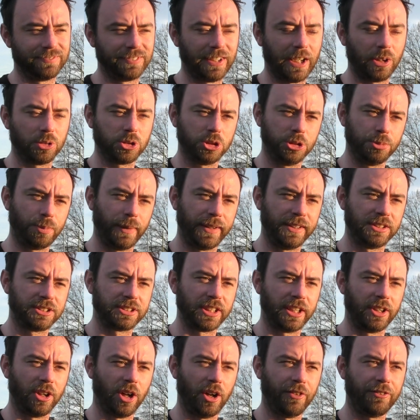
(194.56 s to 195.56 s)
Laos has been
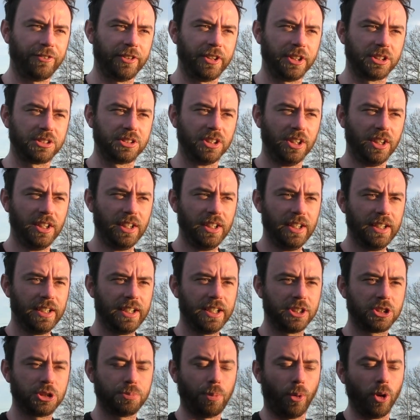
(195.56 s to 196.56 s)
sent off, and
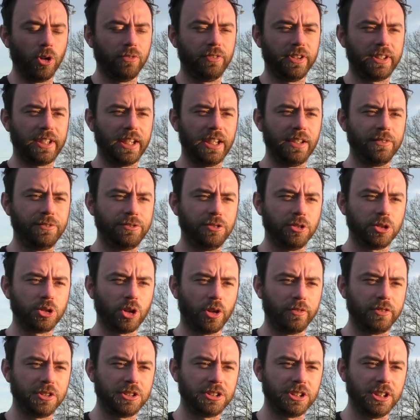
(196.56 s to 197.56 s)
it's spoiled the game for us,
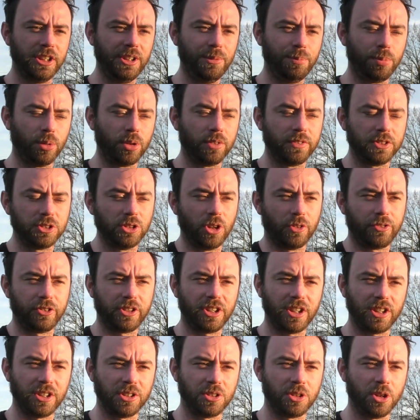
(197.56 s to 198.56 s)
obviously, but there's nothing
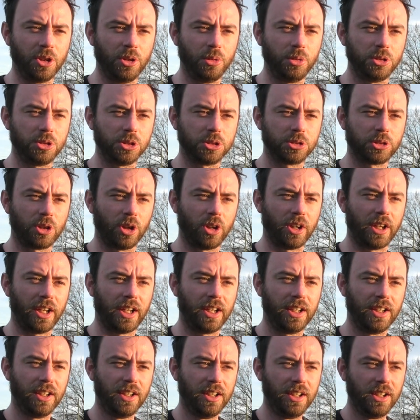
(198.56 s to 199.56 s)
you can do. We've just got to
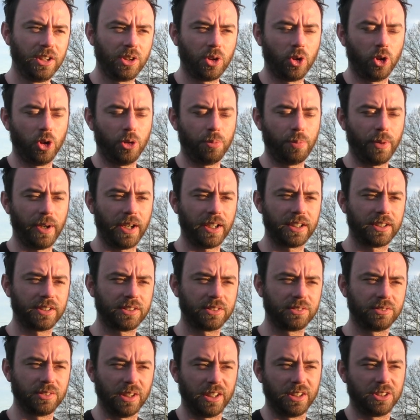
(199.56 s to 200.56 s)
go back
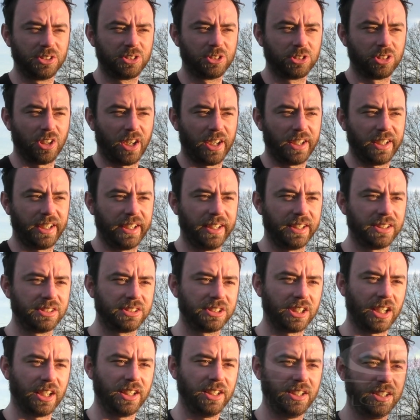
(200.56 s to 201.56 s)
and try again
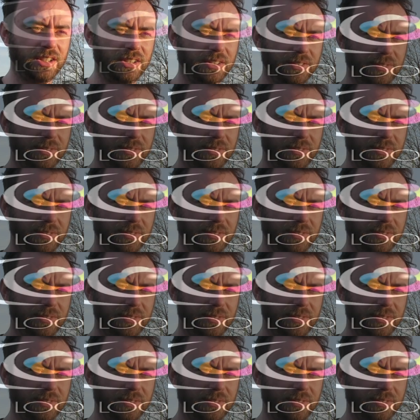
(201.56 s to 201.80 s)
Saturday.